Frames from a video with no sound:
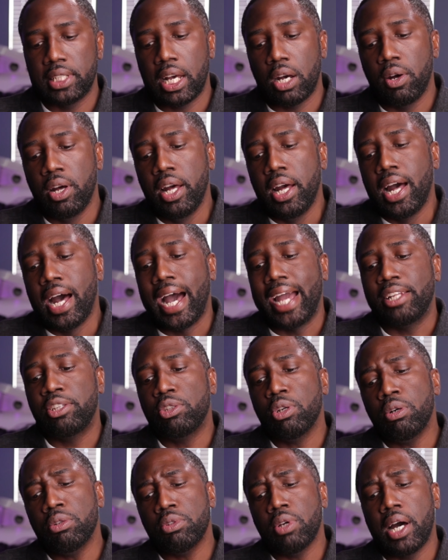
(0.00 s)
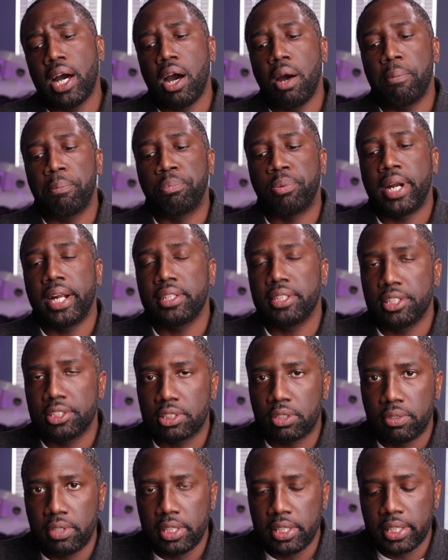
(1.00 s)
Now, I don't know how bright this
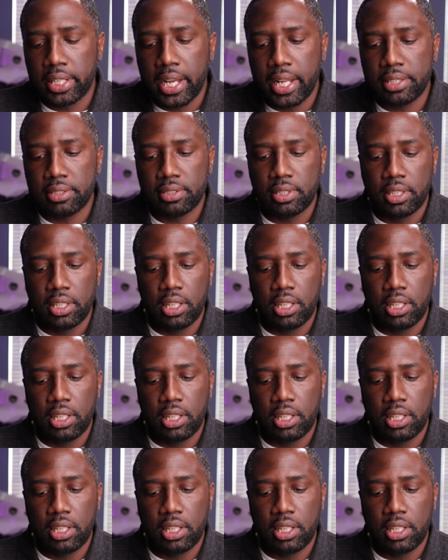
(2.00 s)
screen gets.